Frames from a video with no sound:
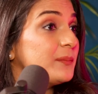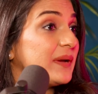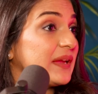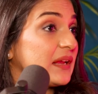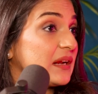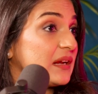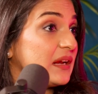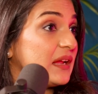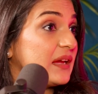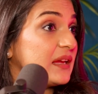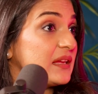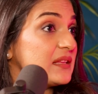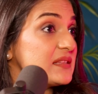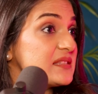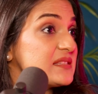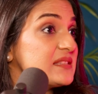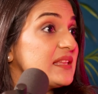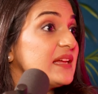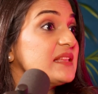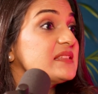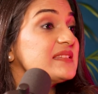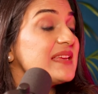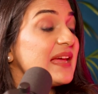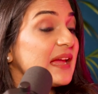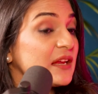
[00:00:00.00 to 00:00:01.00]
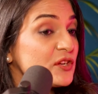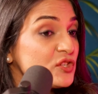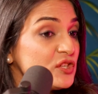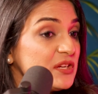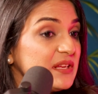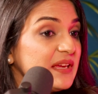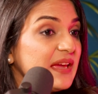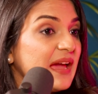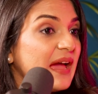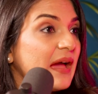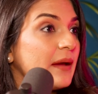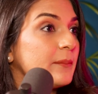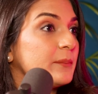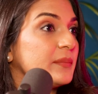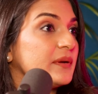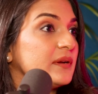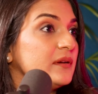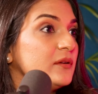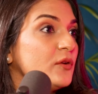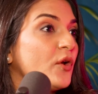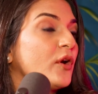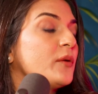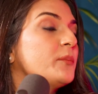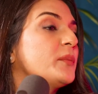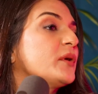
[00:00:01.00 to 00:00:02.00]
with my clients. That's actually
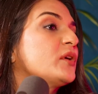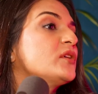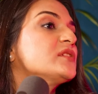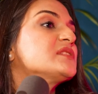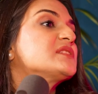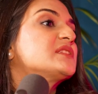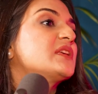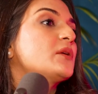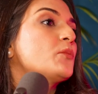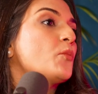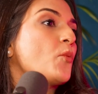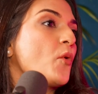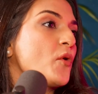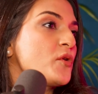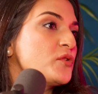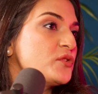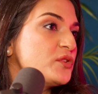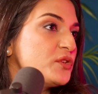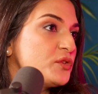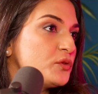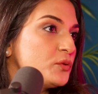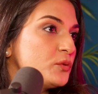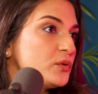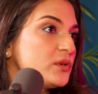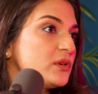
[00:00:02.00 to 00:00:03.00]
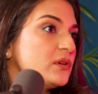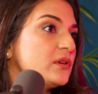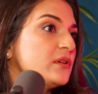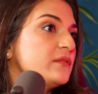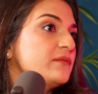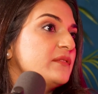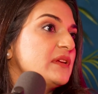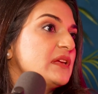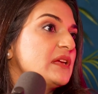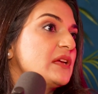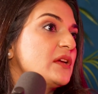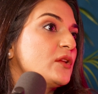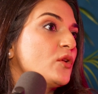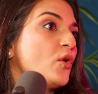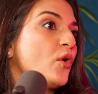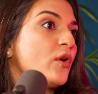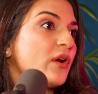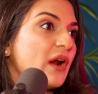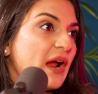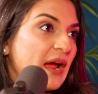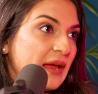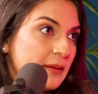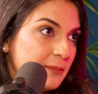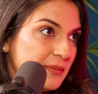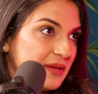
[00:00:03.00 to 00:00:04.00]
happened, not because they wanted to turn vegan
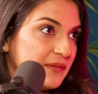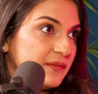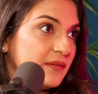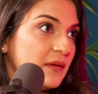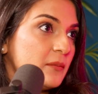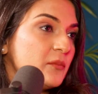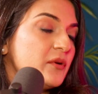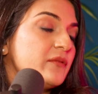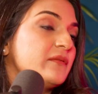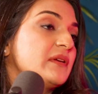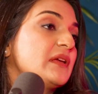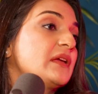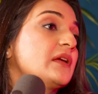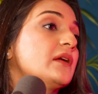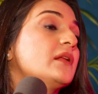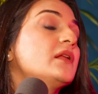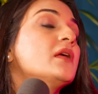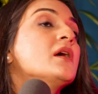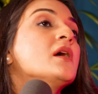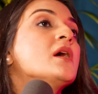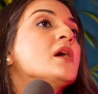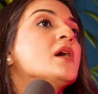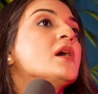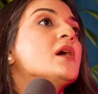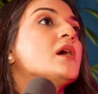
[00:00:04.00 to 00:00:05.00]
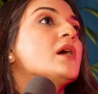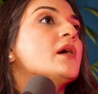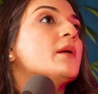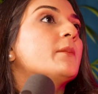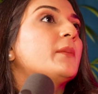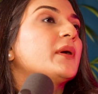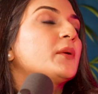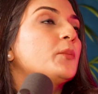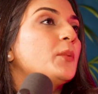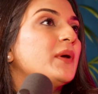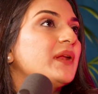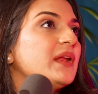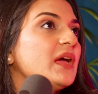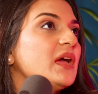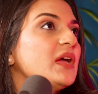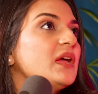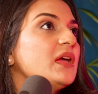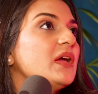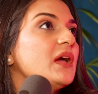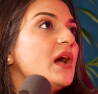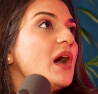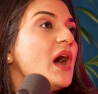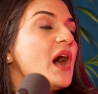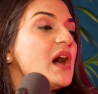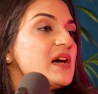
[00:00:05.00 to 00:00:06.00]
or I made them a vegan, but when
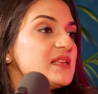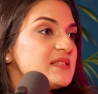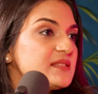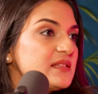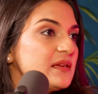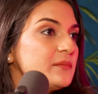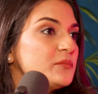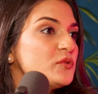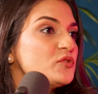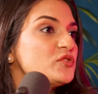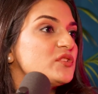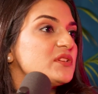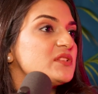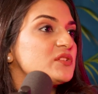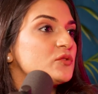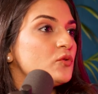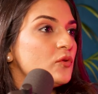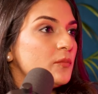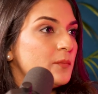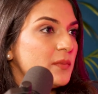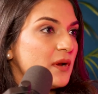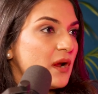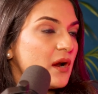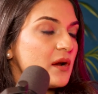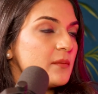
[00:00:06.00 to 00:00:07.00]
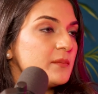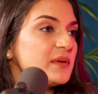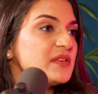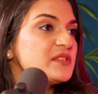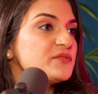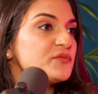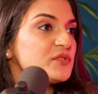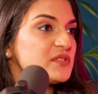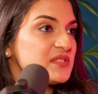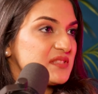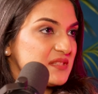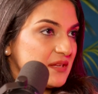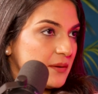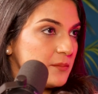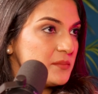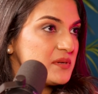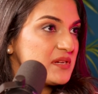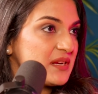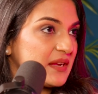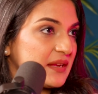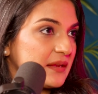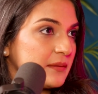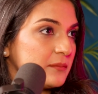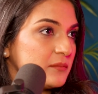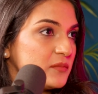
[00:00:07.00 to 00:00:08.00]
I asked them to just go plant based for
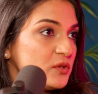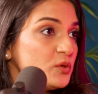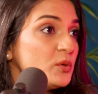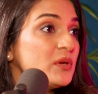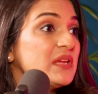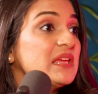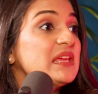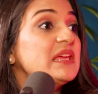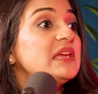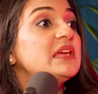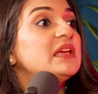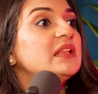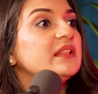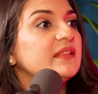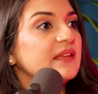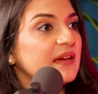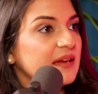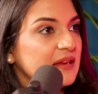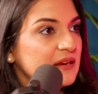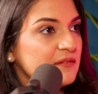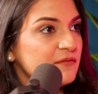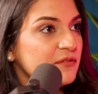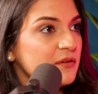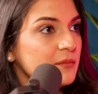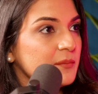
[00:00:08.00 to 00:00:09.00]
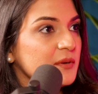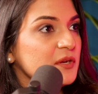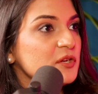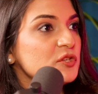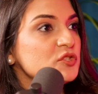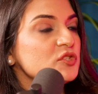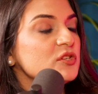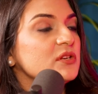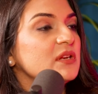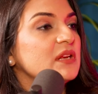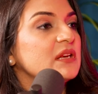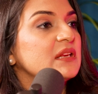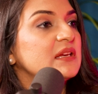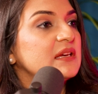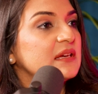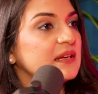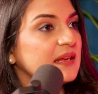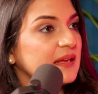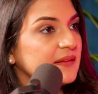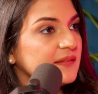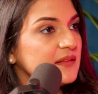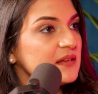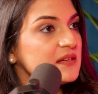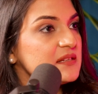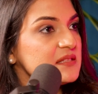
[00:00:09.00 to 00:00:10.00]
some time to heal their inflammation and
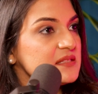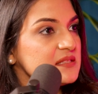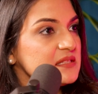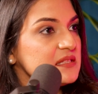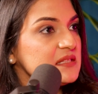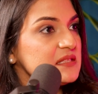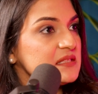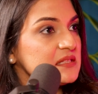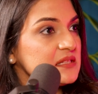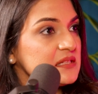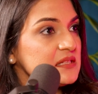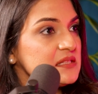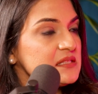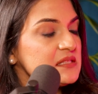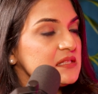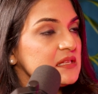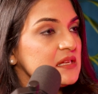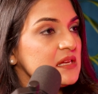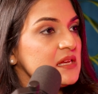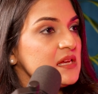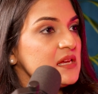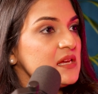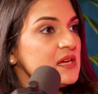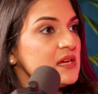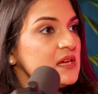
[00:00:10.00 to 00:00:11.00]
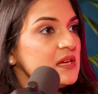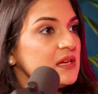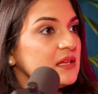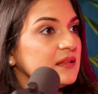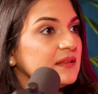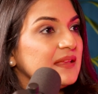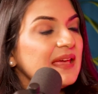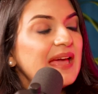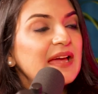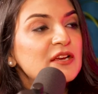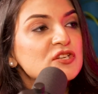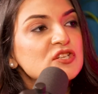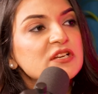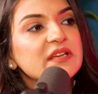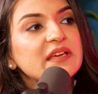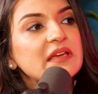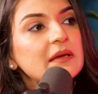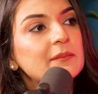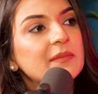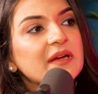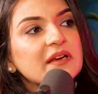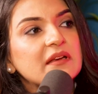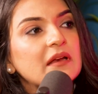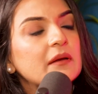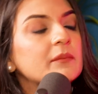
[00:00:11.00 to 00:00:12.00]
correct their diseases, they actually
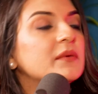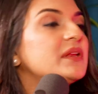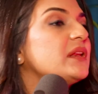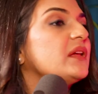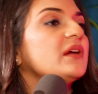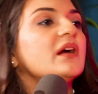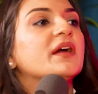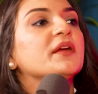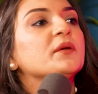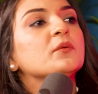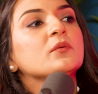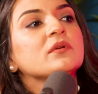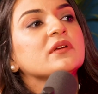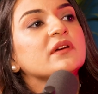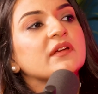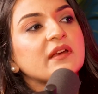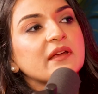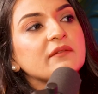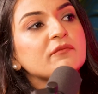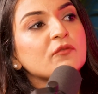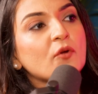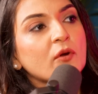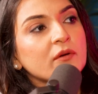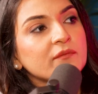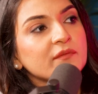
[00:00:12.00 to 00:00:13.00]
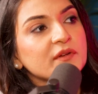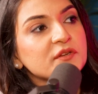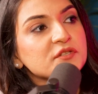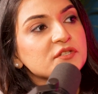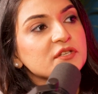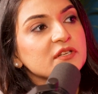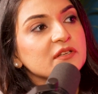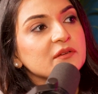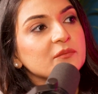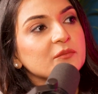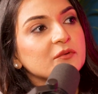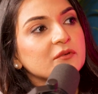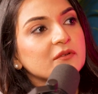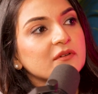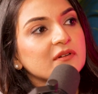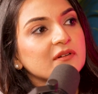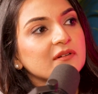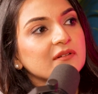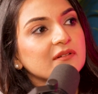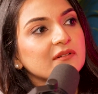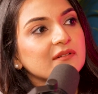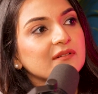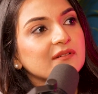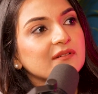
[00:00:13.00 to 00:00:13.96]
came back telling me, Neha, I don't crave non veg anymore.